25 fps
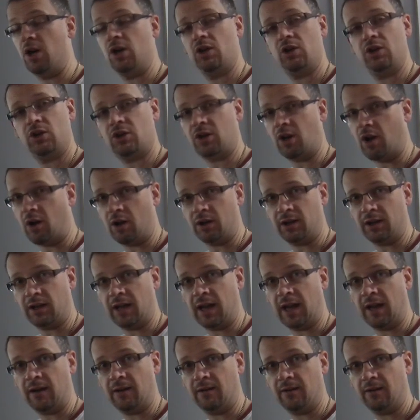start
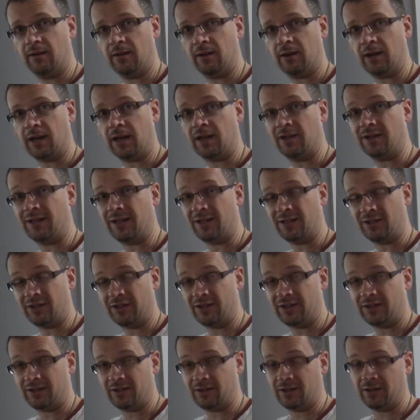again, okay,
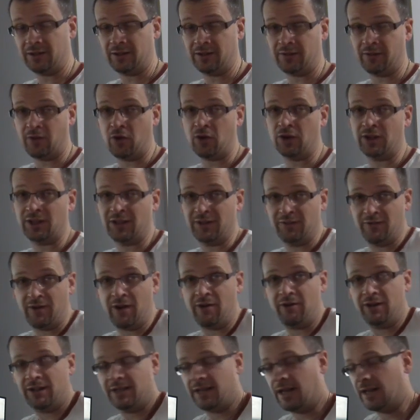because the device is
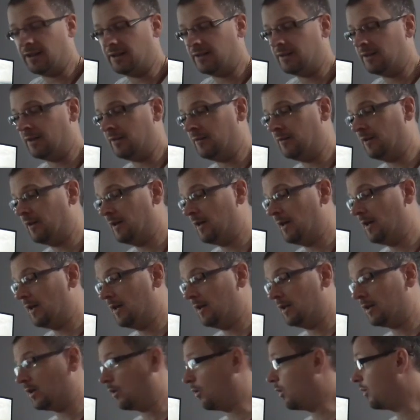very sensitive.
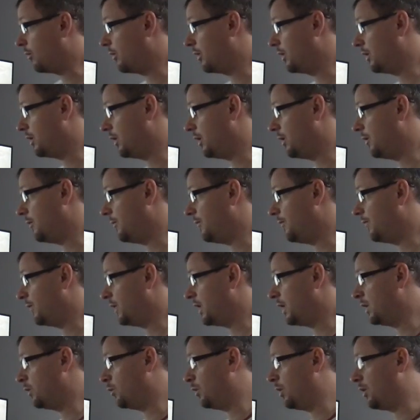So what I'm going to do
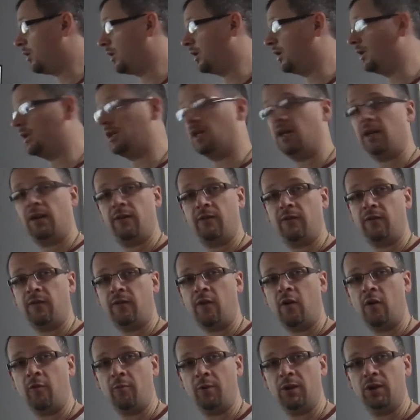is we're not going to sit here
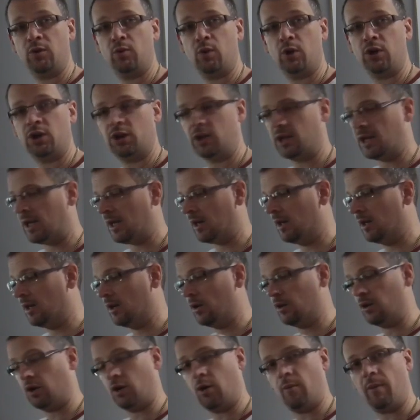for 5 minutes watching that.
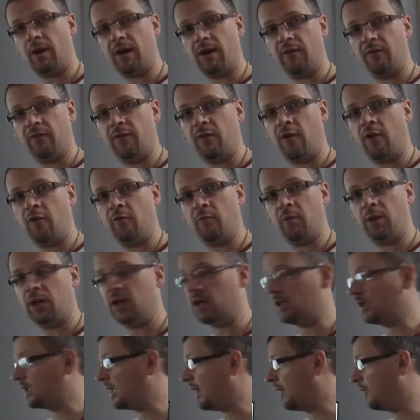Come back in 5
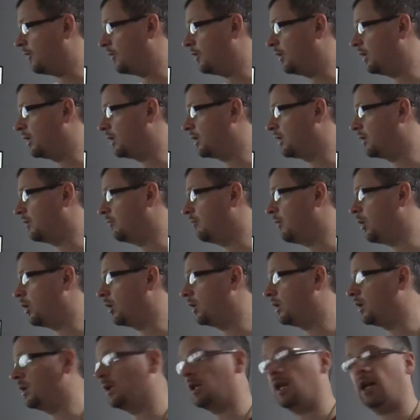minutes after it's
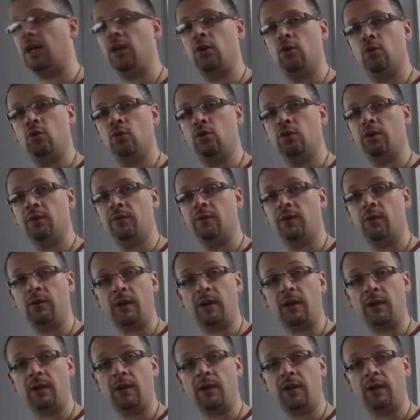monitored that yaw drift,